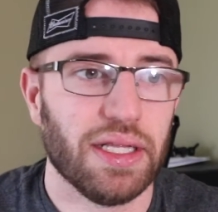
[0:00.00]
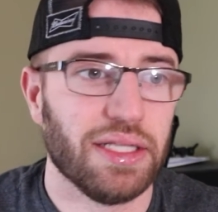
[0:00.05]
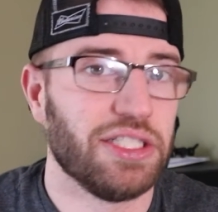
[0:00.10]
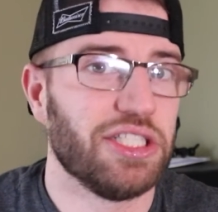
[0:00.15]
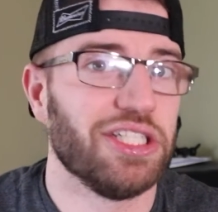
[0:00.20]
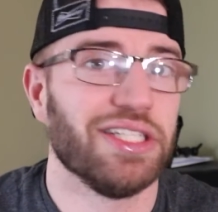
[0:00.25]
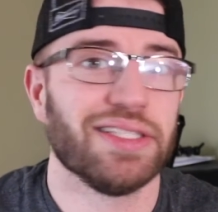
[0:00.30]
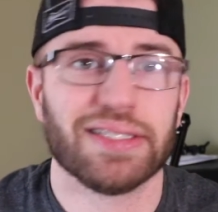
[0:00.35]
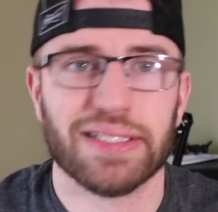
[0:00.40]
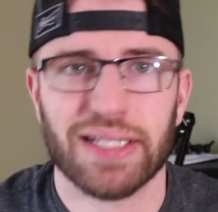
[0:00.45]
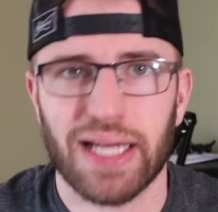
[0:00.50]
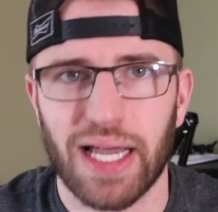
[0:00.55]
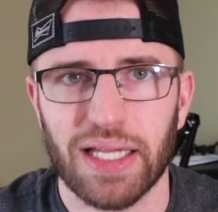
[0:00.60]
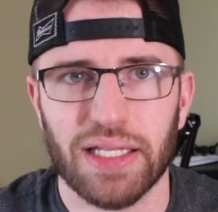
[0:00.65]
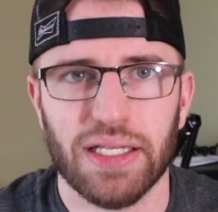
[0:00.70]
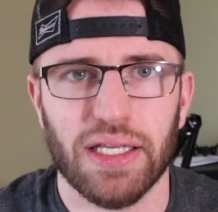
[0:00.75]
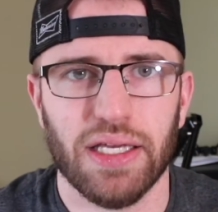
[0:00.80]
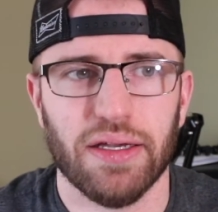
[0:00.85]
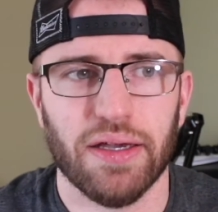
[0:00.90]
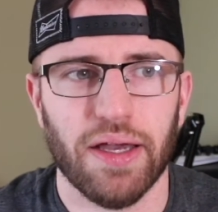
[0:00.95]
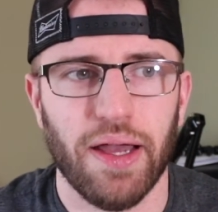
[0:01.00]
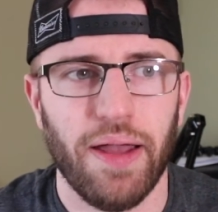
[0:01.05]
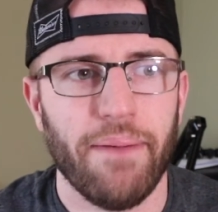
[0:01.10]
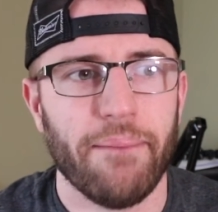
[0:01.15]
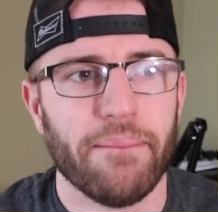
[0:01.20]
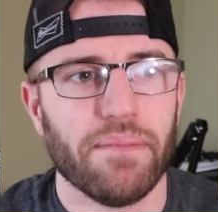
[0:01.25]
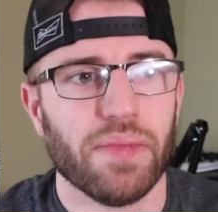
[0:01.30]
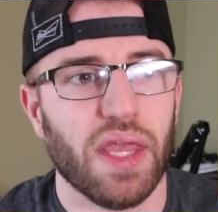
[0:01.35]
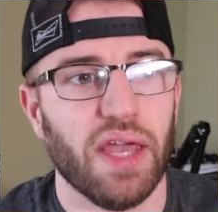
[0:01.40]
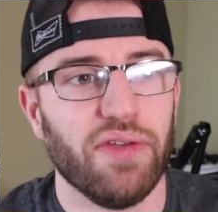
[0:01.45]
Just an idea.
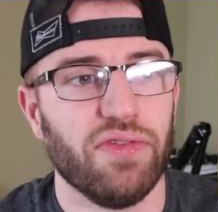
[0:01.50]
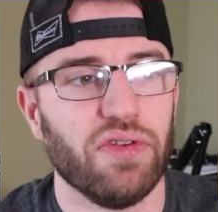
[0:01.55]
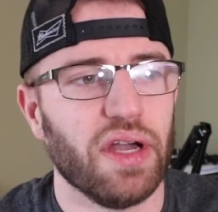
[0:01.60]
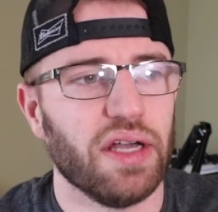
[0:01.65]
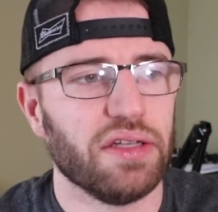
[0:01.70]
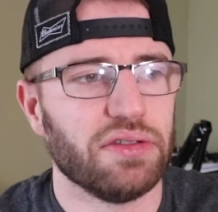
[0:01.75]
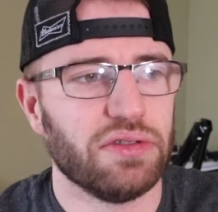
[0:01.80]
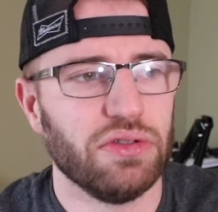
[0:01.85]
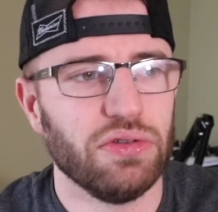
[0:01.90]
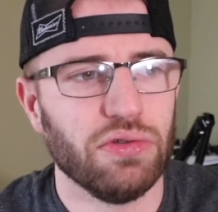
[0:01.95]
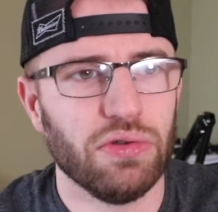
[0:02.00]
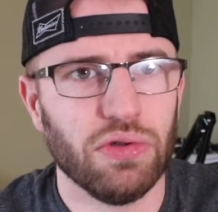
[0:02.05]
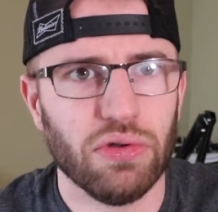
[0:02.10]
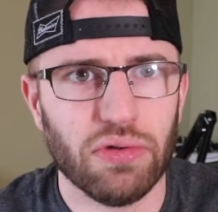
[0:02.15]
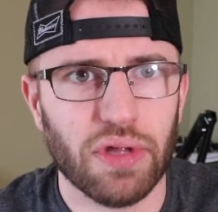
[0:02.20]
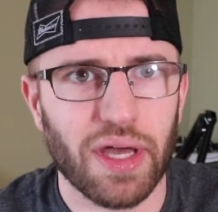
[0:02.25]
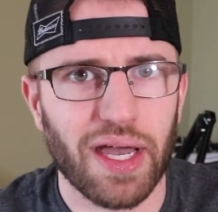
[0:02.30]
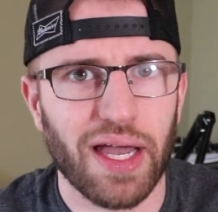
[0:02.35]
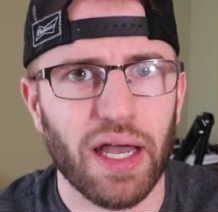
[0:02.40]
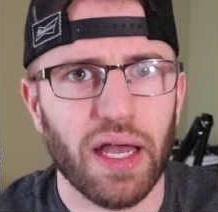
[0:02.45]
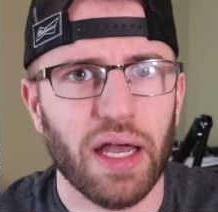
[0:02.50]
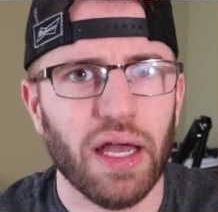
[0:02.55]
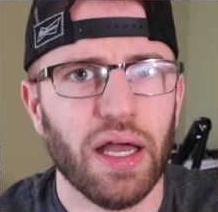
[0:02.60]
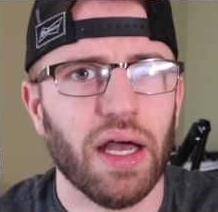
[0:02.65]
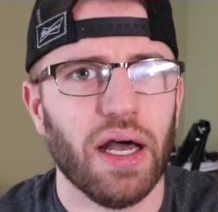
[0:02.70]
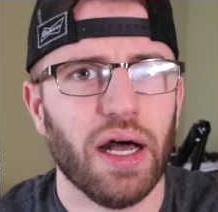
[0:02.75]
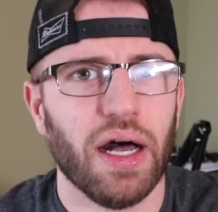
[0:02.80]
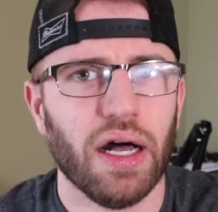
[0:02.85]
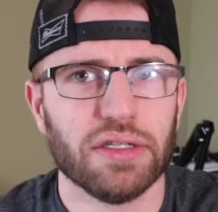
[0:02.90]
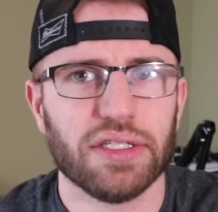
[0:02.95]
If you guys do that,
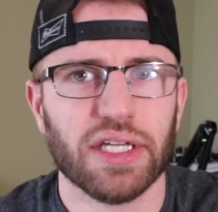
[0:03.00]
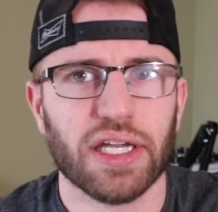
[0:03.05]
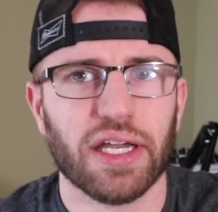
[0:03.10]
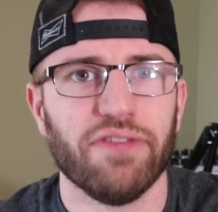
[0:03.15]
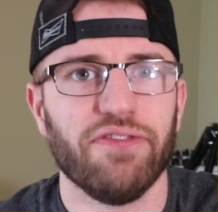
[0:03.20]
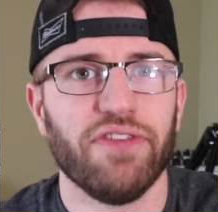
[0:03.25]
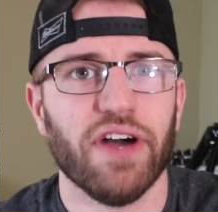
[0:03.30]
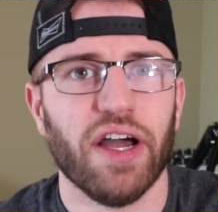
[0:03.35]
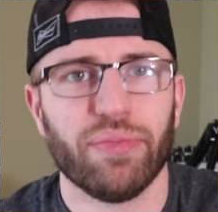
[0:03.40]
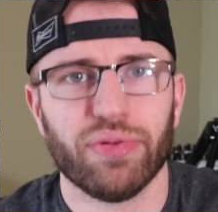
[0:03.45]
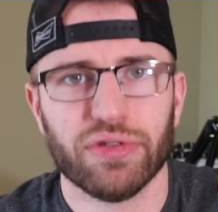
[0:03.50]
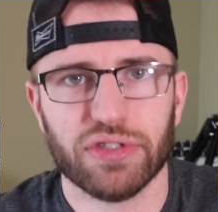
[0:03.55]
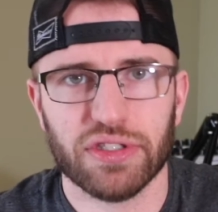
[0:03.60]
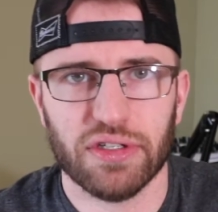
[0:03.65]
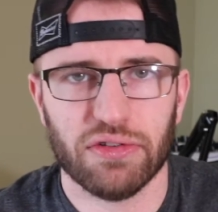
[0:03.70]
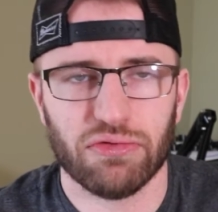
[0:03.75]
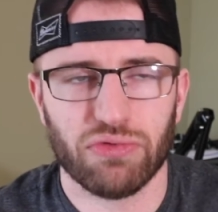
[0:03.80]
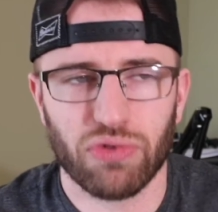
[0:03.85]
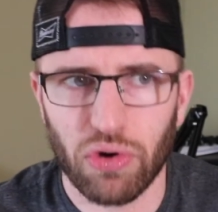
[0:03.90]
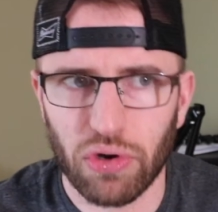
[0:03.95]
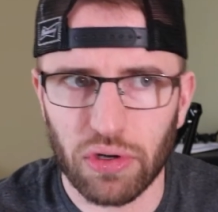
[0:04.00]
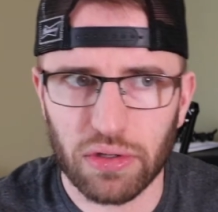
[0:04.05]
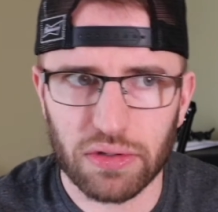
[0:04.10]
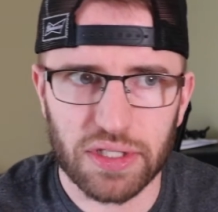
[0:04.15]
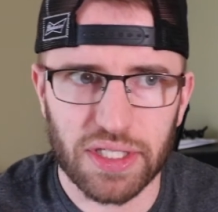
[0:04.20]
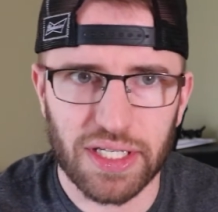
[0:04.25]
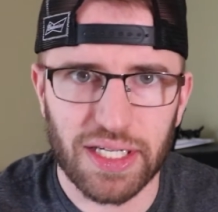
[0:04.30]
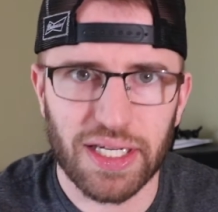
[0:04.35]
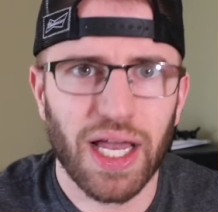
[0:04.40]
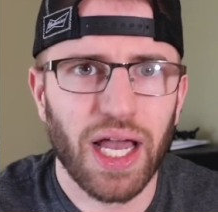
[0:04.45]
I'll take a 5%
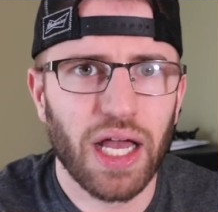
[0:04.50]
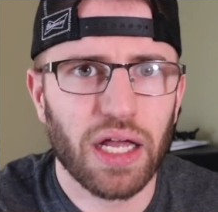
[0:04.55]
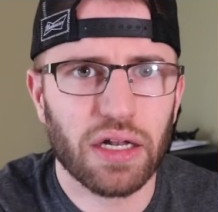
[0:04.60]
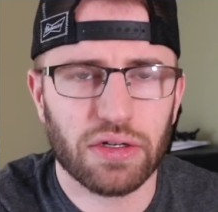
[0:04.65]
royalty.